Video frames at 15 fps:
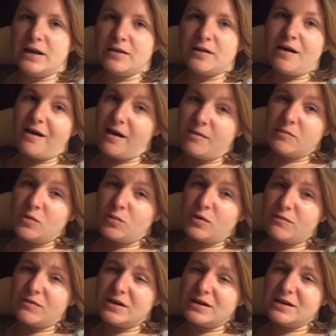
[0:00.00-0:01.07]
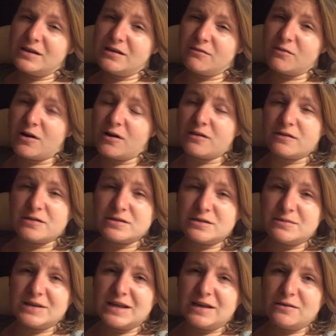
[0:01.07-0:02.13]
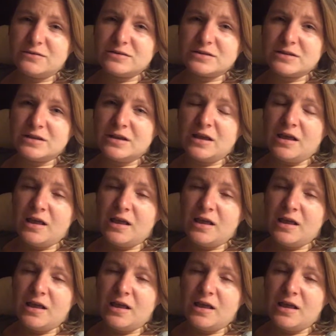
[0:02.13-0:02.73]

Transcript: now that I'm the one reading it rather than somebody else.